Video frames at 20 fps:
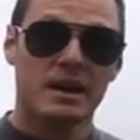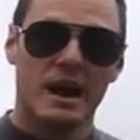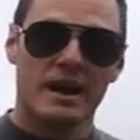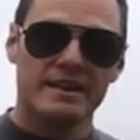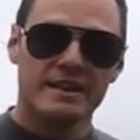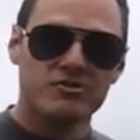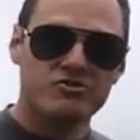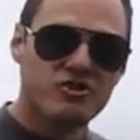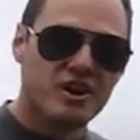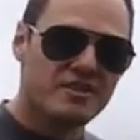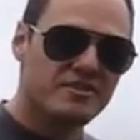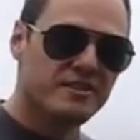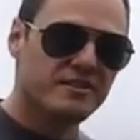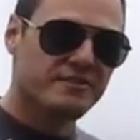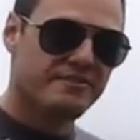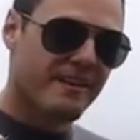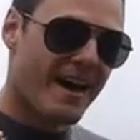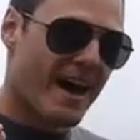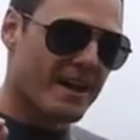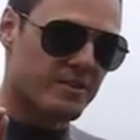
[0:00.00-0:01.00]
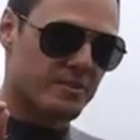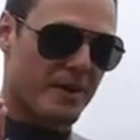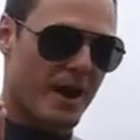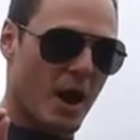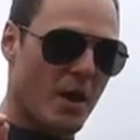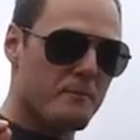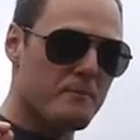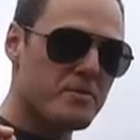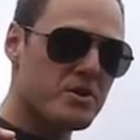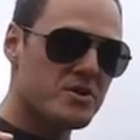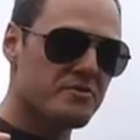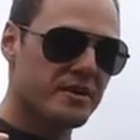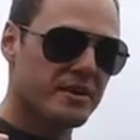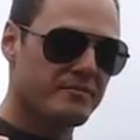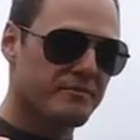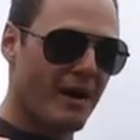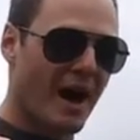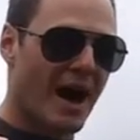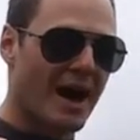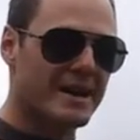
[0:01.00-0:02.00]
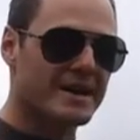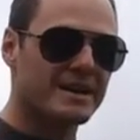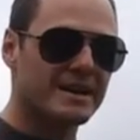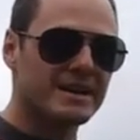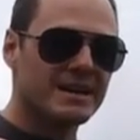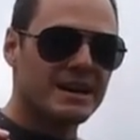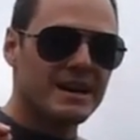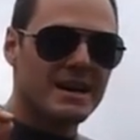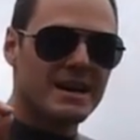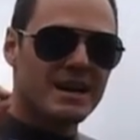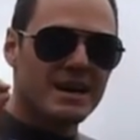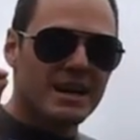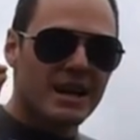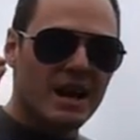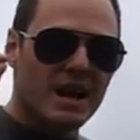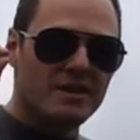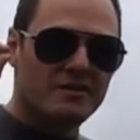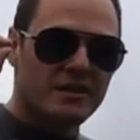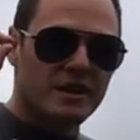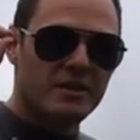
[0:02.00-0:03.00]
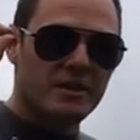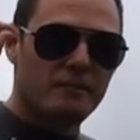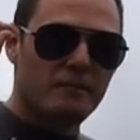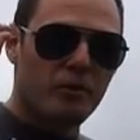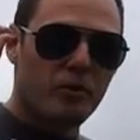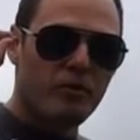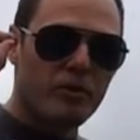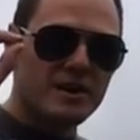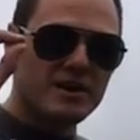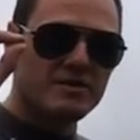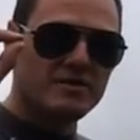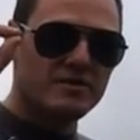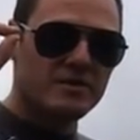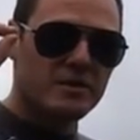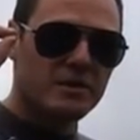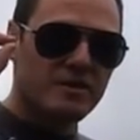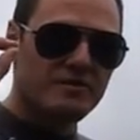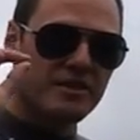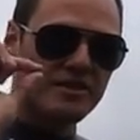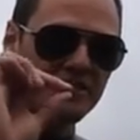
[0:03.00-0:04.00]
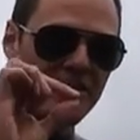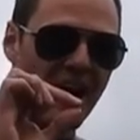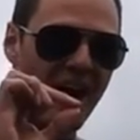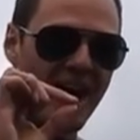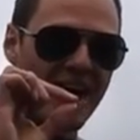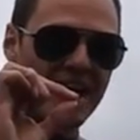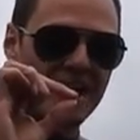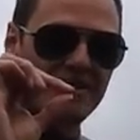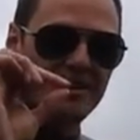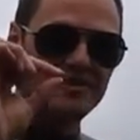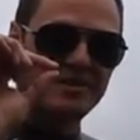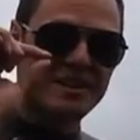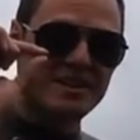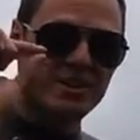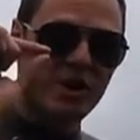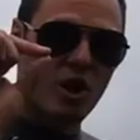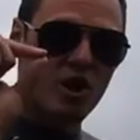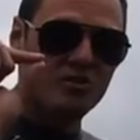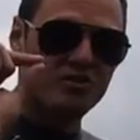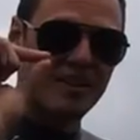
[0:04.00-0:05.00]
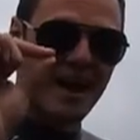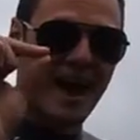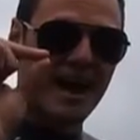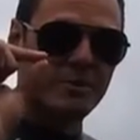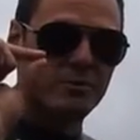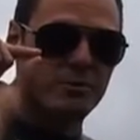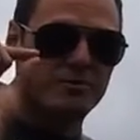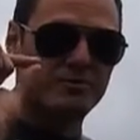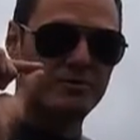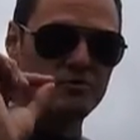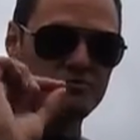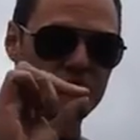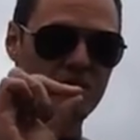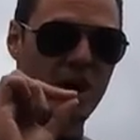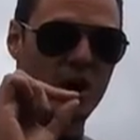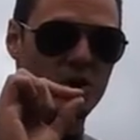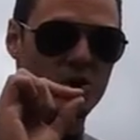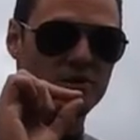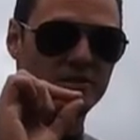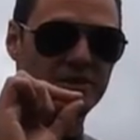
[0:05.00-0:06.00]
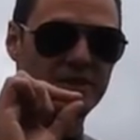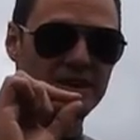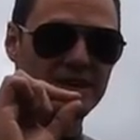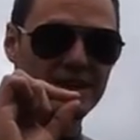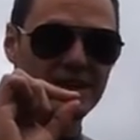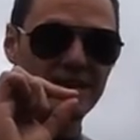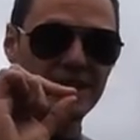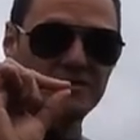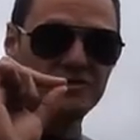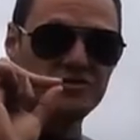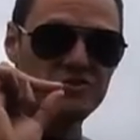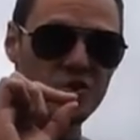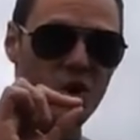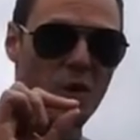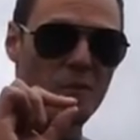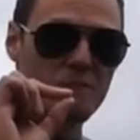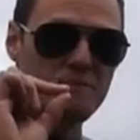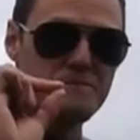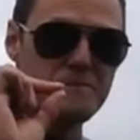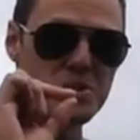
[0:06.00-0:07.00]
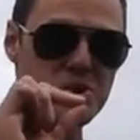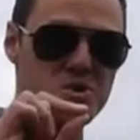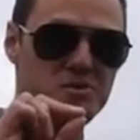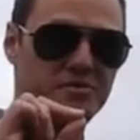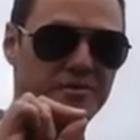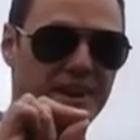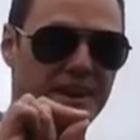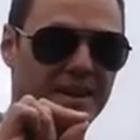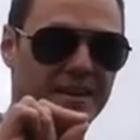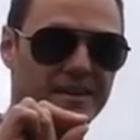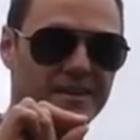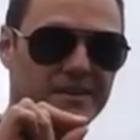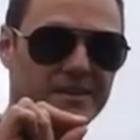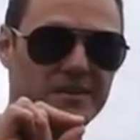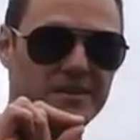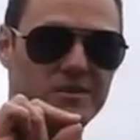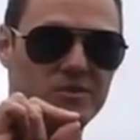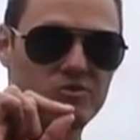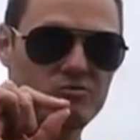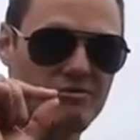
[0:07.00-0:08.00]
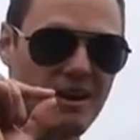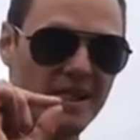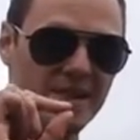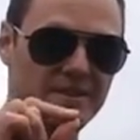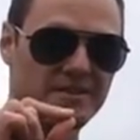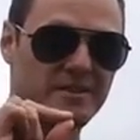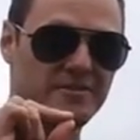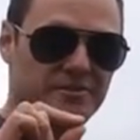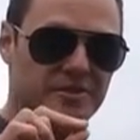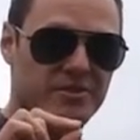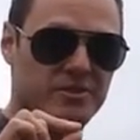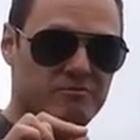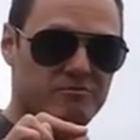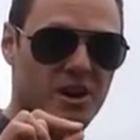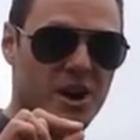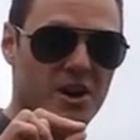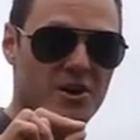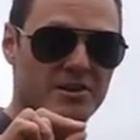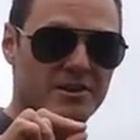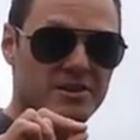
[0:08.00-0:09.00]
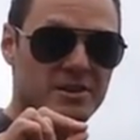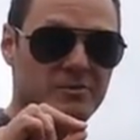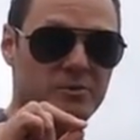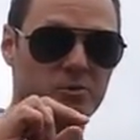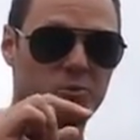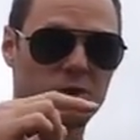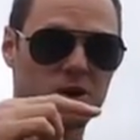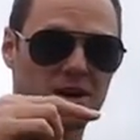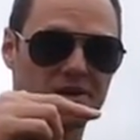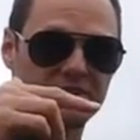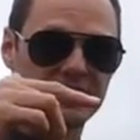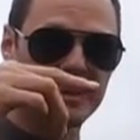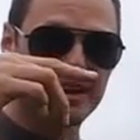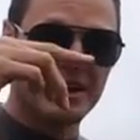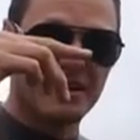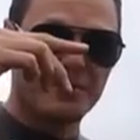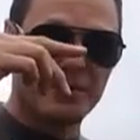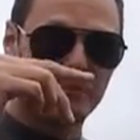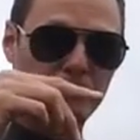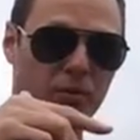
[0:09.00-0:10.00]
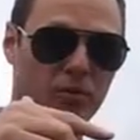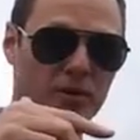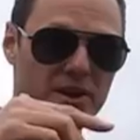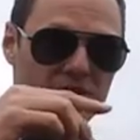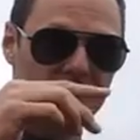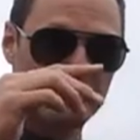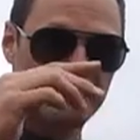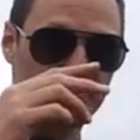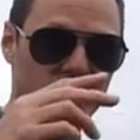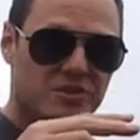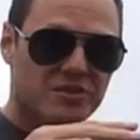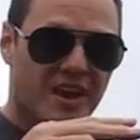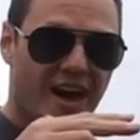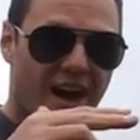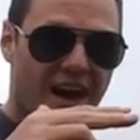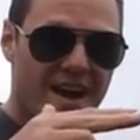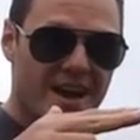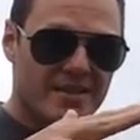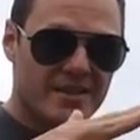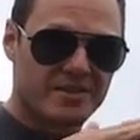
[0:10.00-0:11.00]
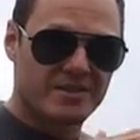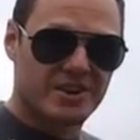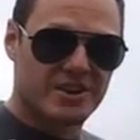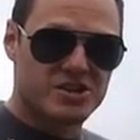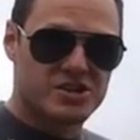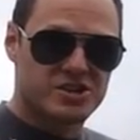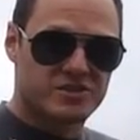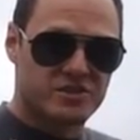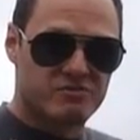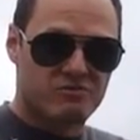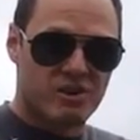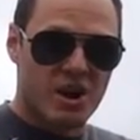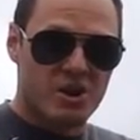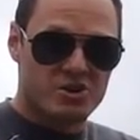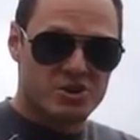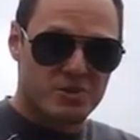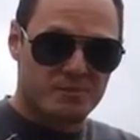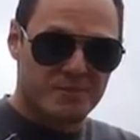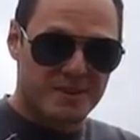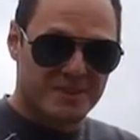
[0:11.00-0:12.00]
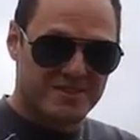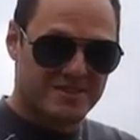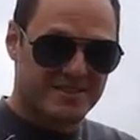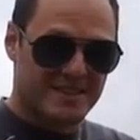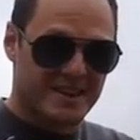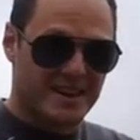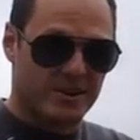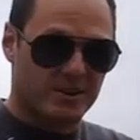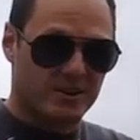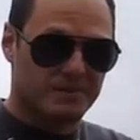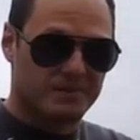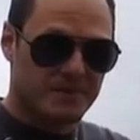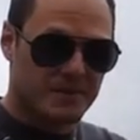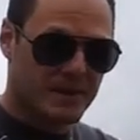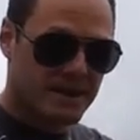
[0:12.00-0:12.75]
An interesting fact about a moving bike is that the point of the tyre that's in contact with the road is not moving relative to the road. In other words, the point of your tyre that touches the road should be still.